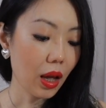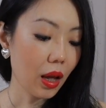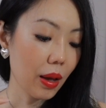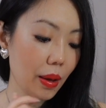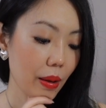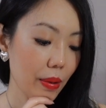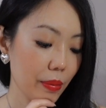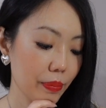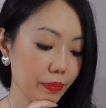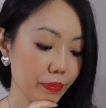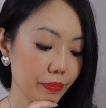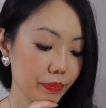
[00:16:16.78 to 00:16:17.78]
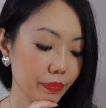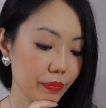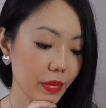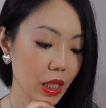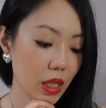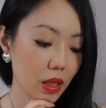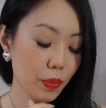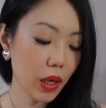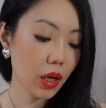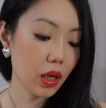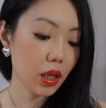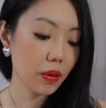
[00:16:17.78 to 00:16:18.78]
Um, this
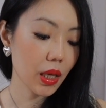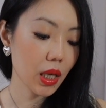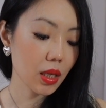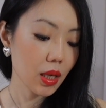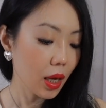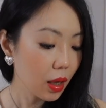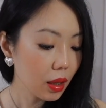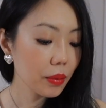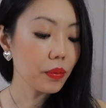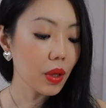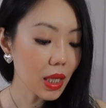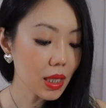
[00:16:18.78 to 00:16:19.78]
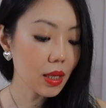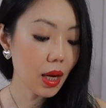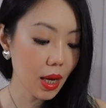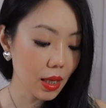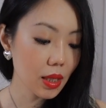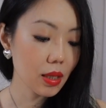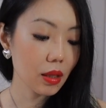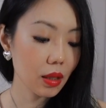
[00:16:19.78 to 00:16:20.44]
pair of earrings, oh, it's nice.